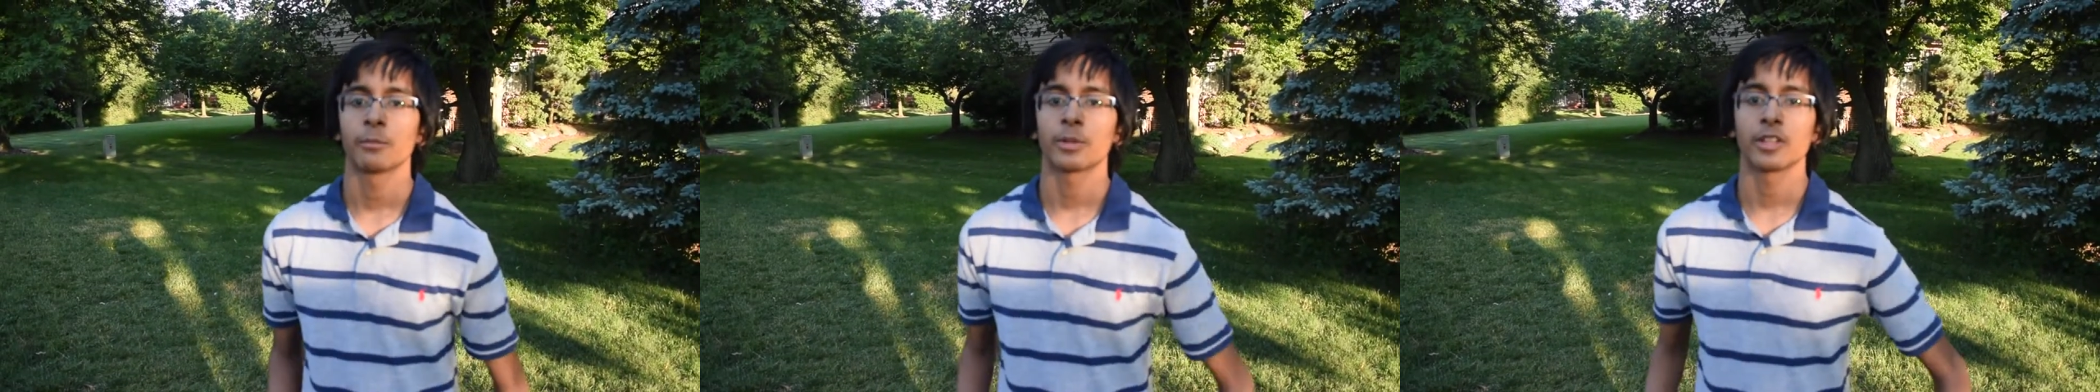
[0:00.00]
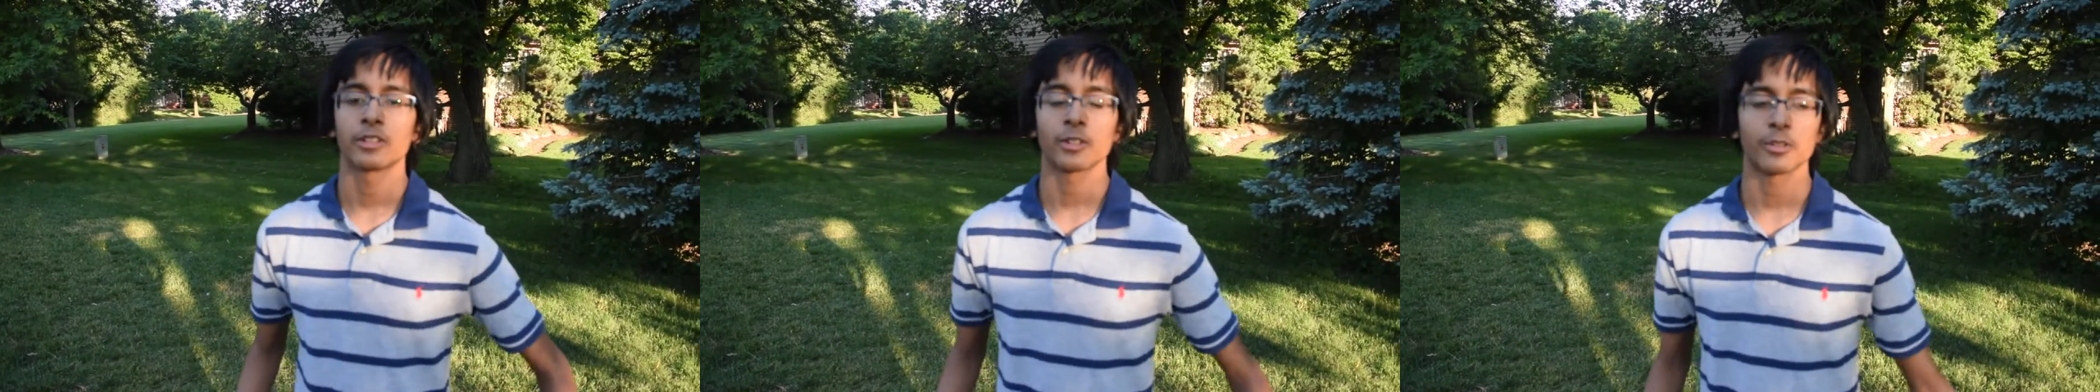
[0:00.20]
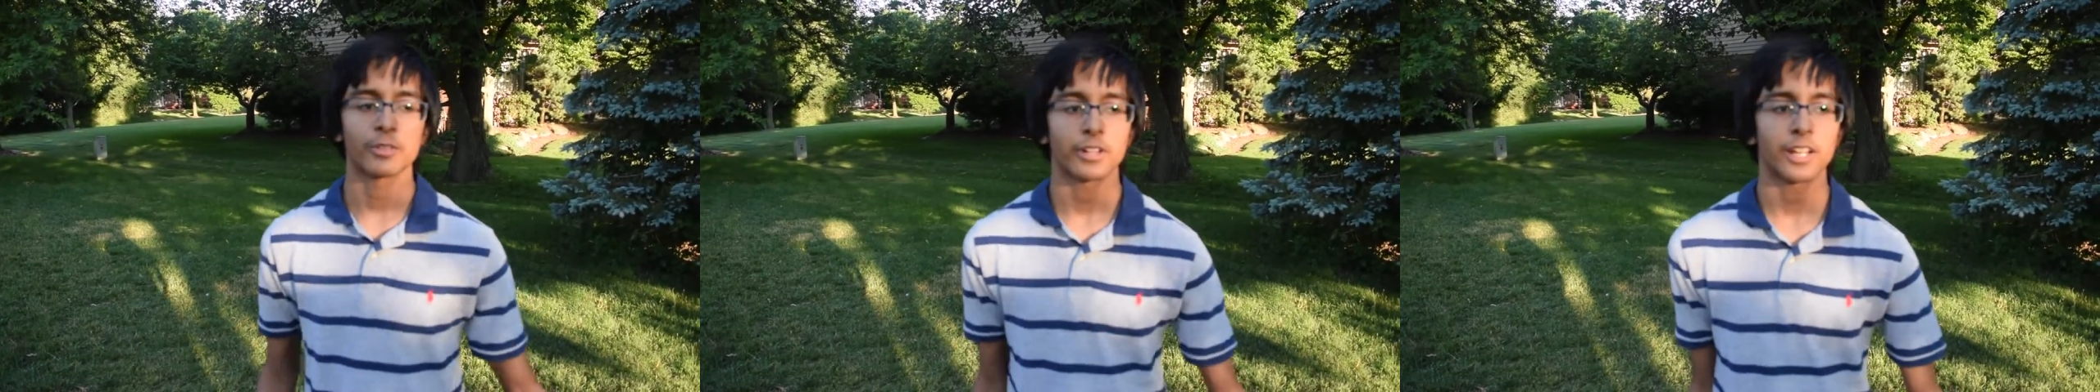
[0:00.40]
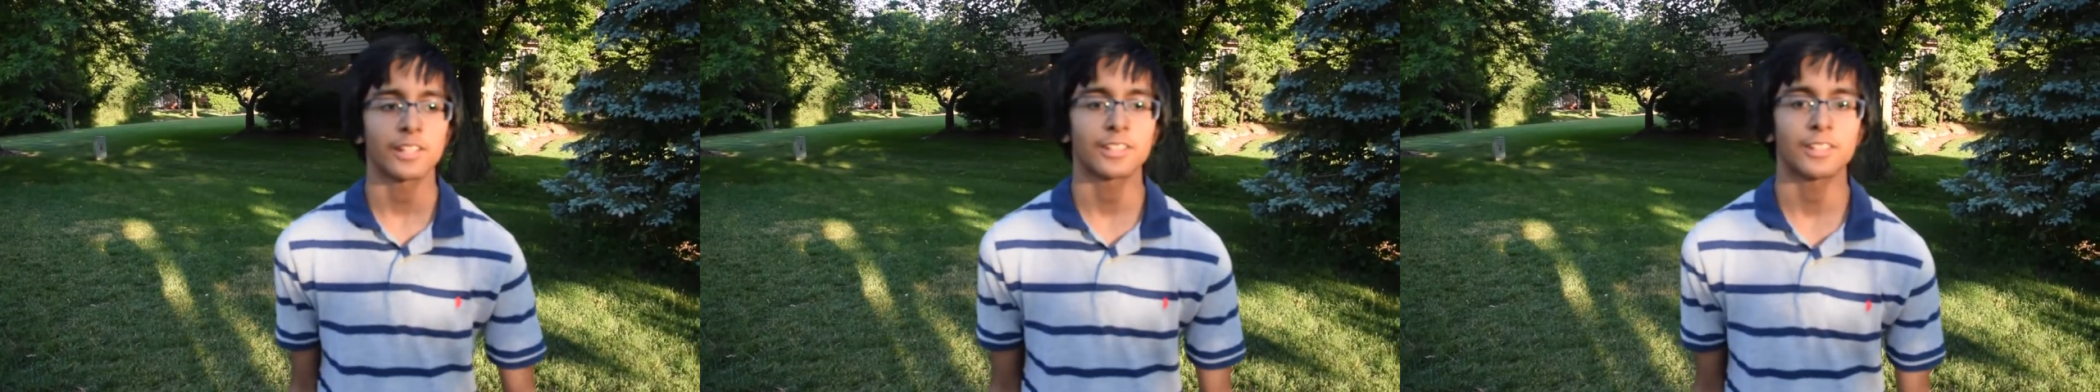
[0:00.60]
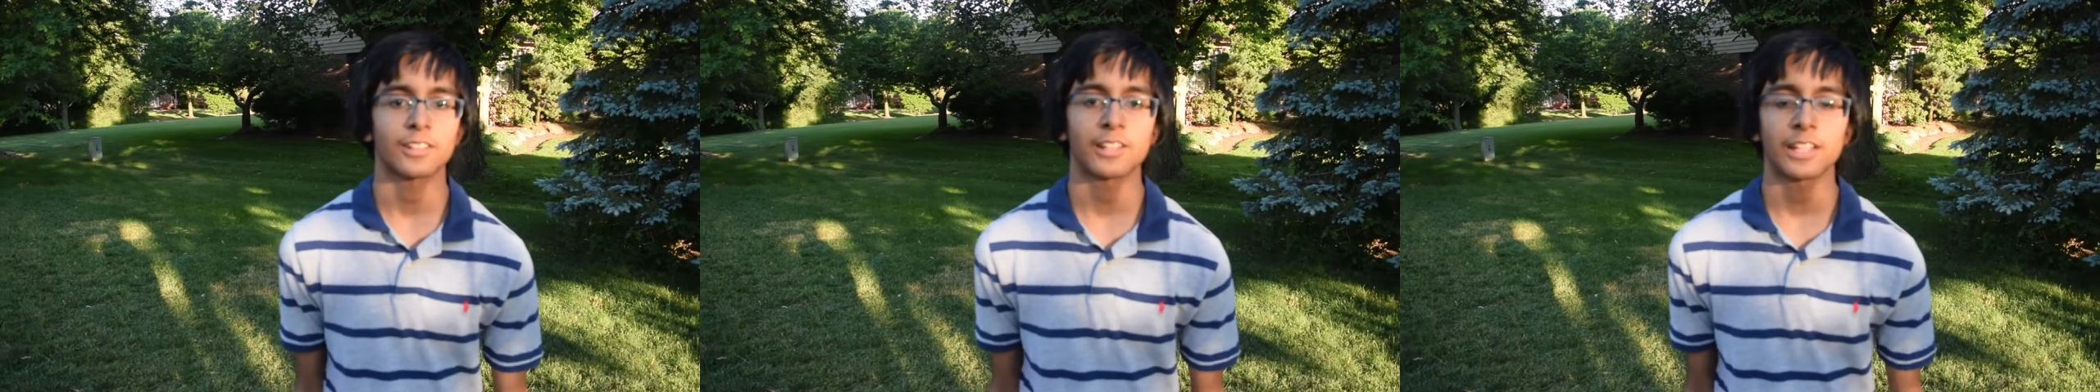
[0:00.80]
Please don't
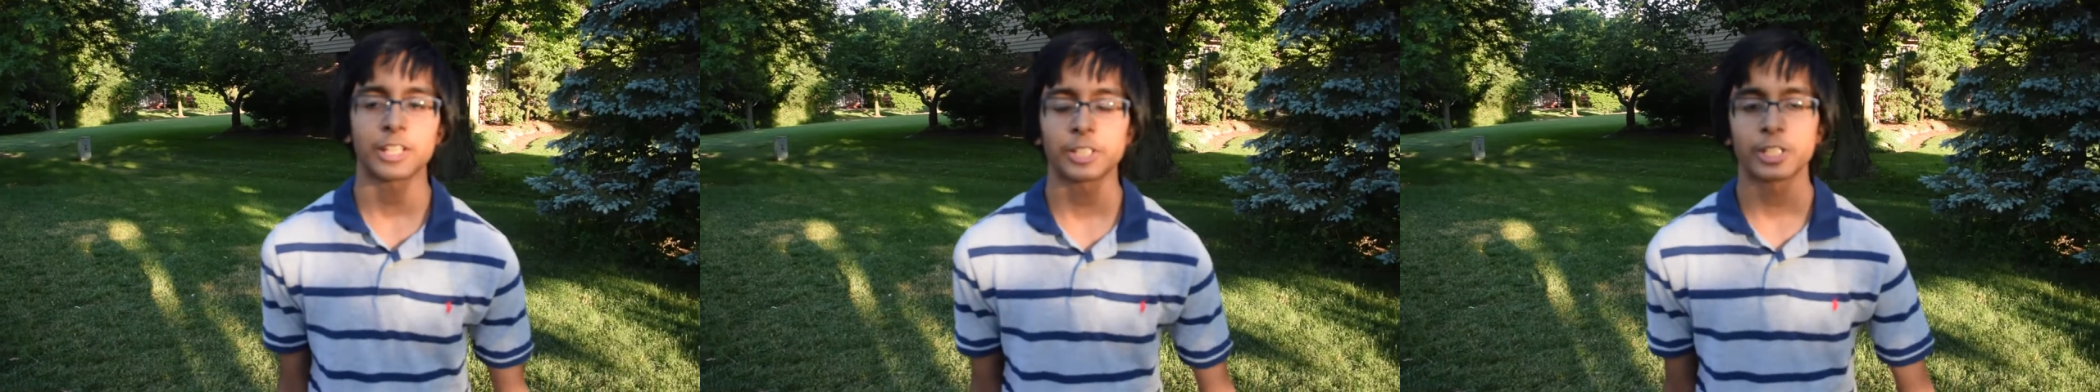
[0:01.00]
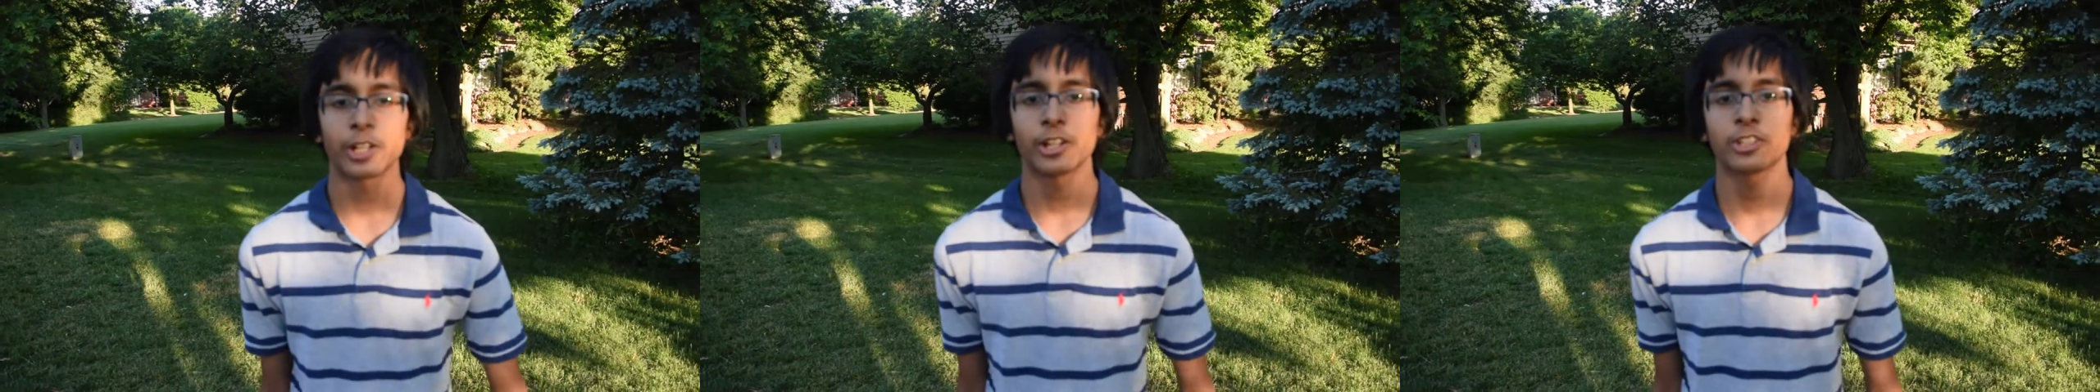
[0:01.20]
forget to like, share,